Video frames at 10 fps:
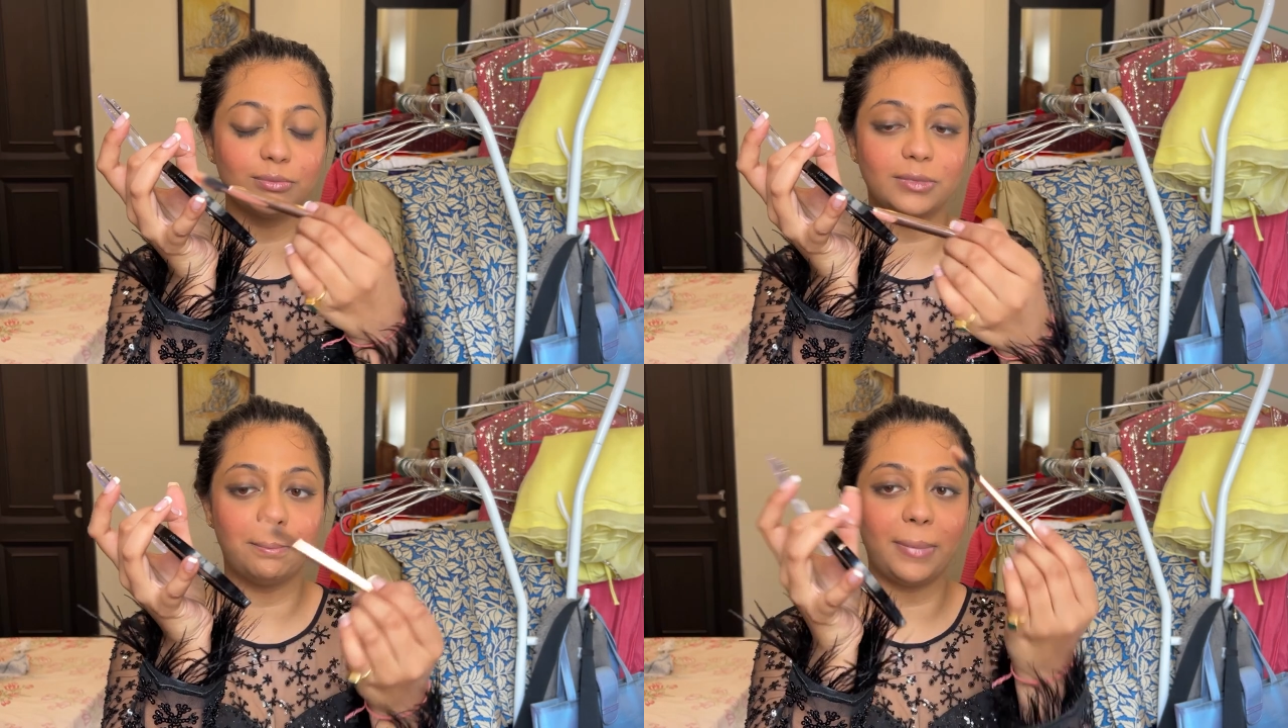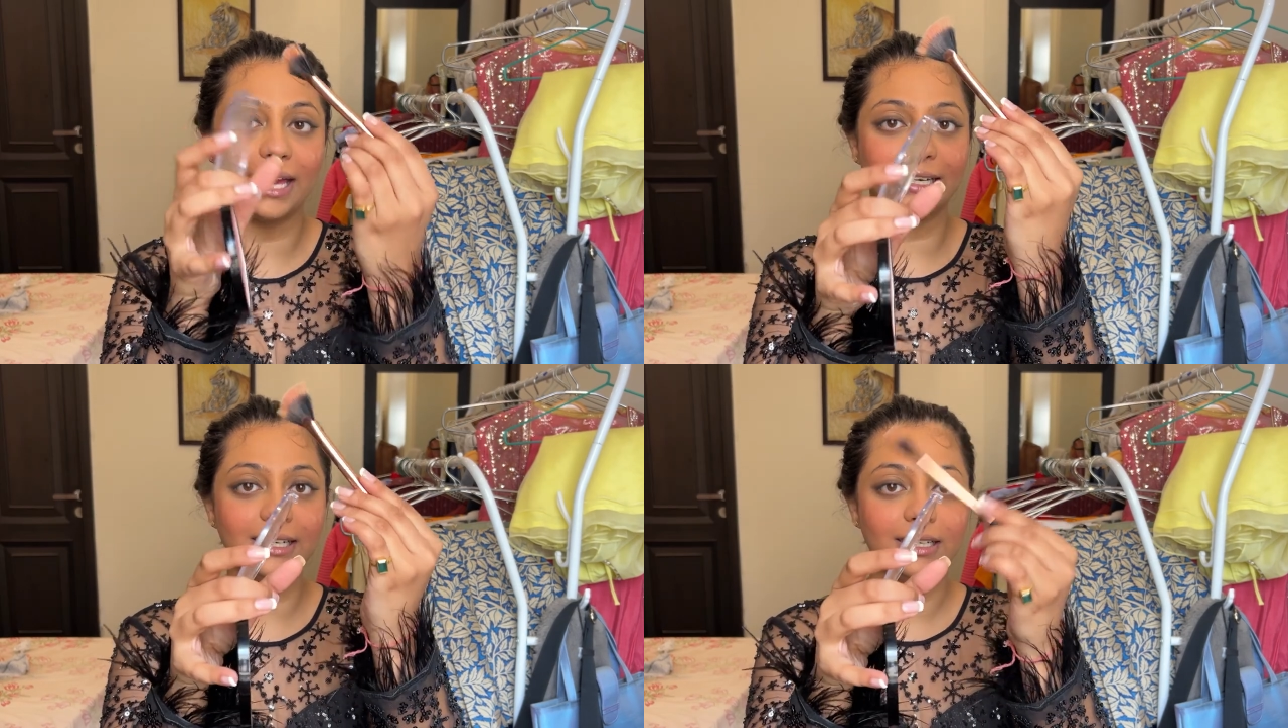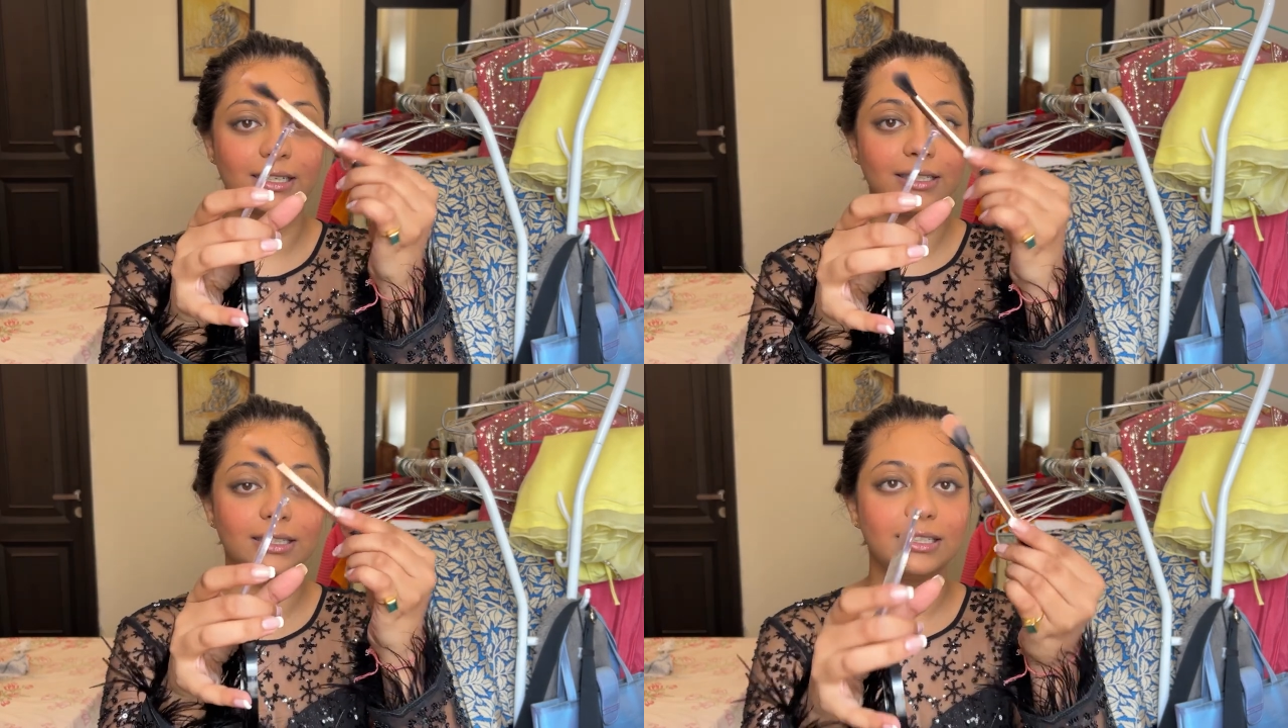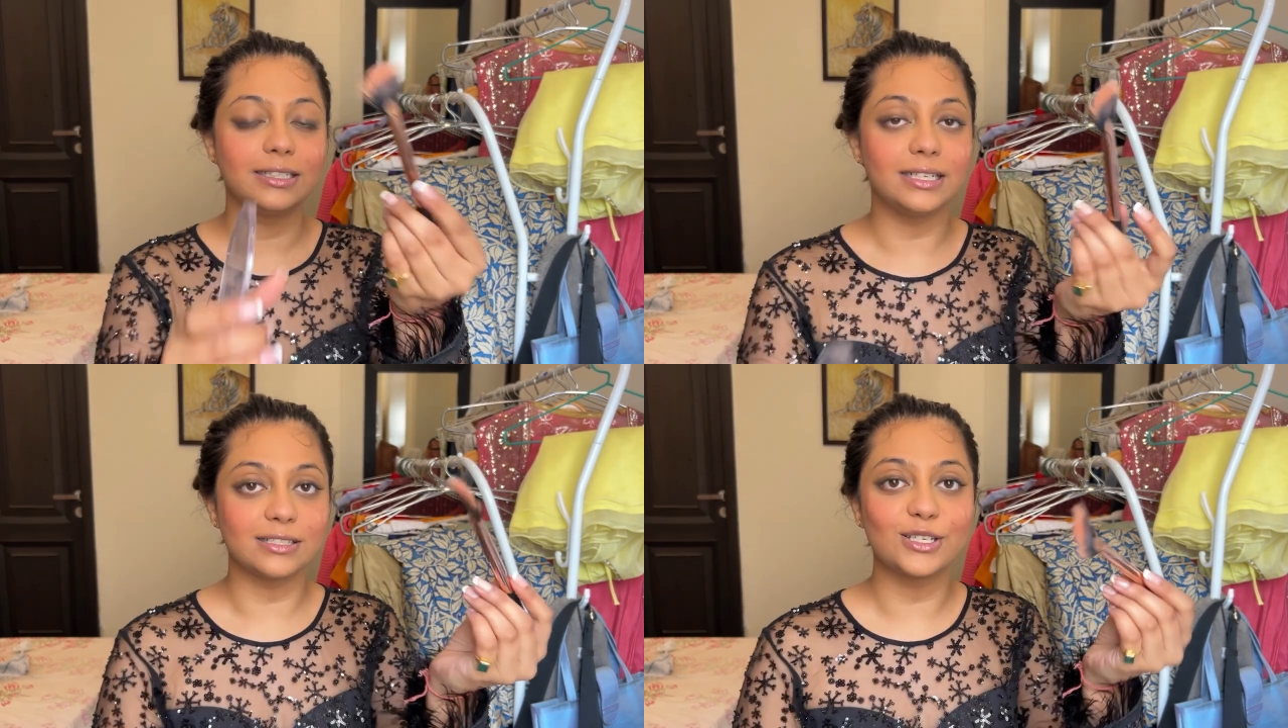from the pan,
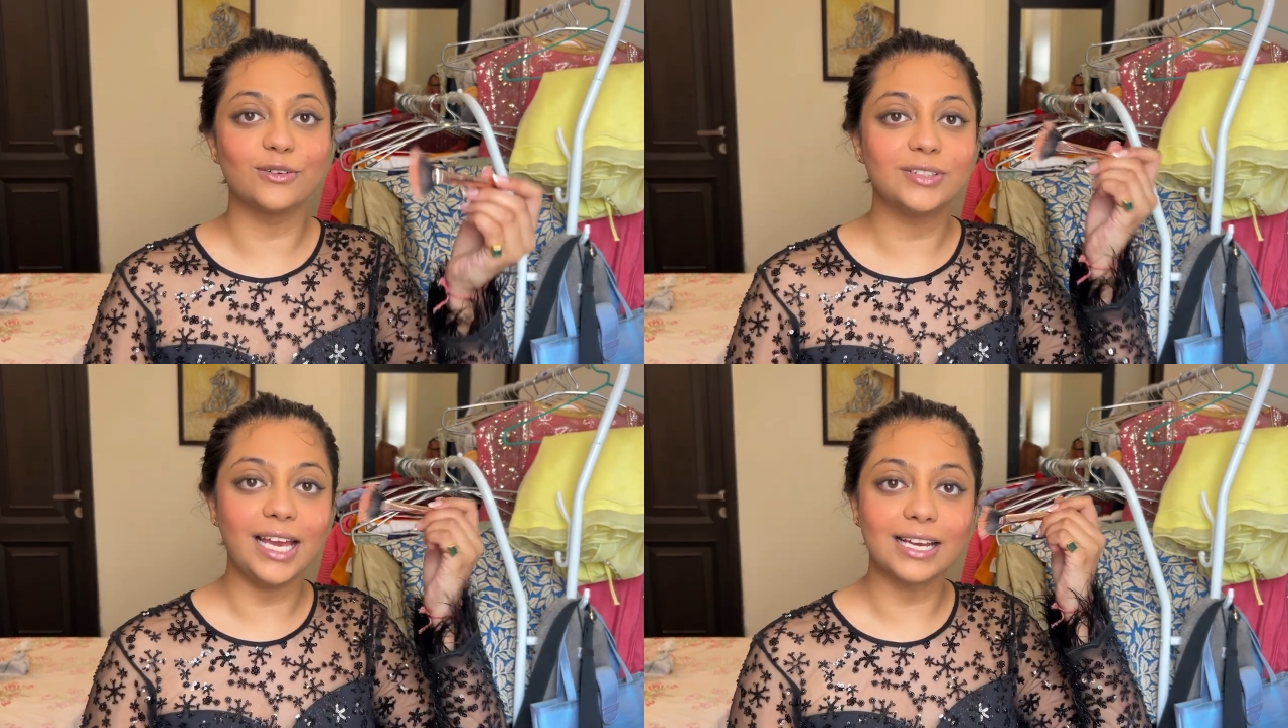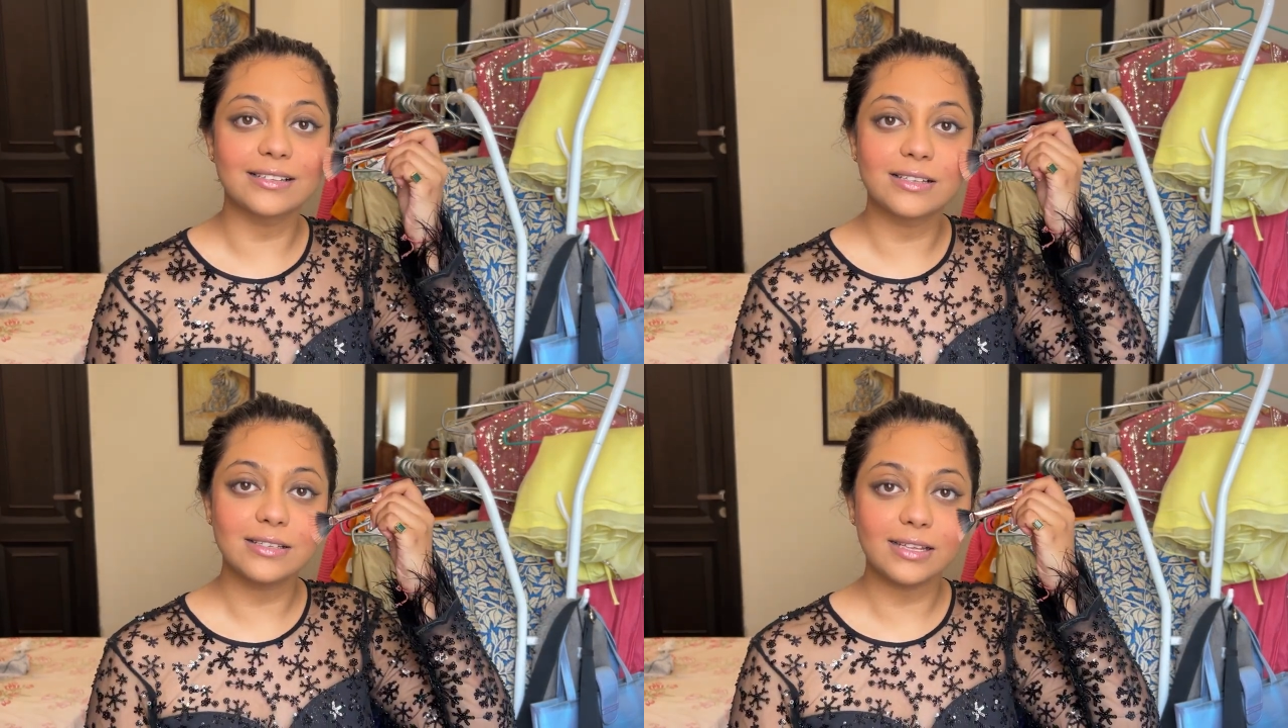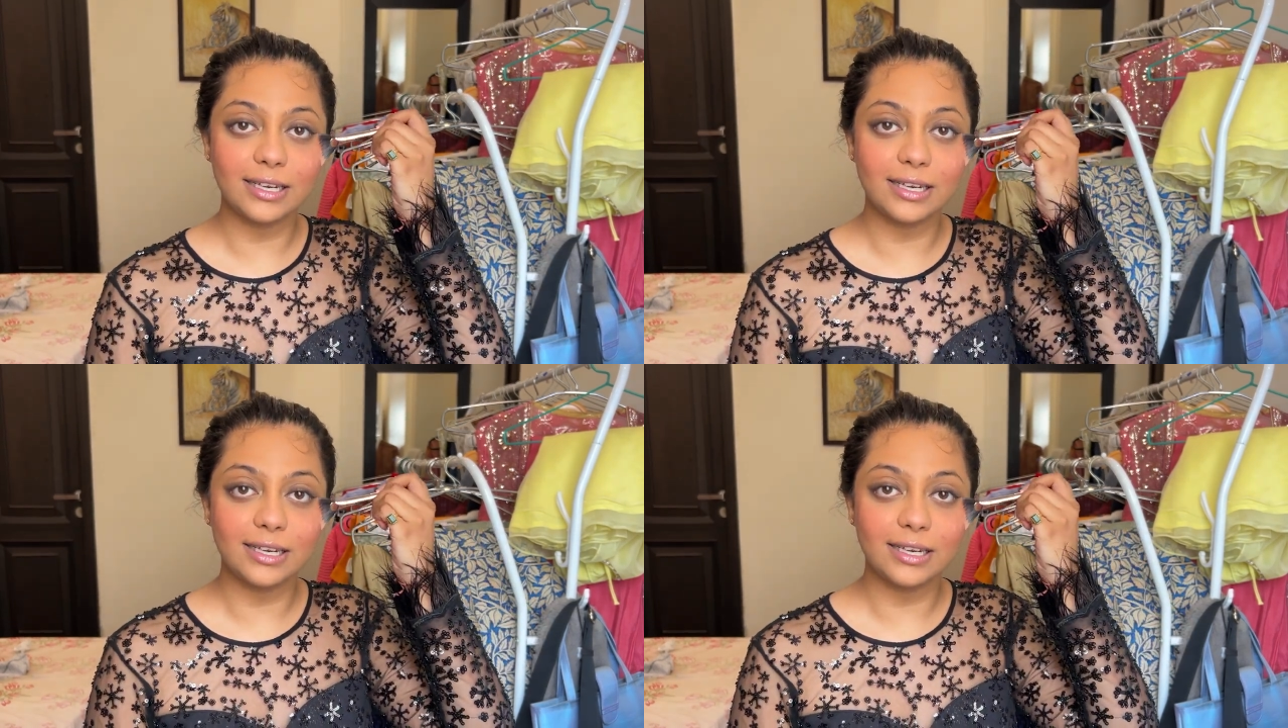dust off the excess,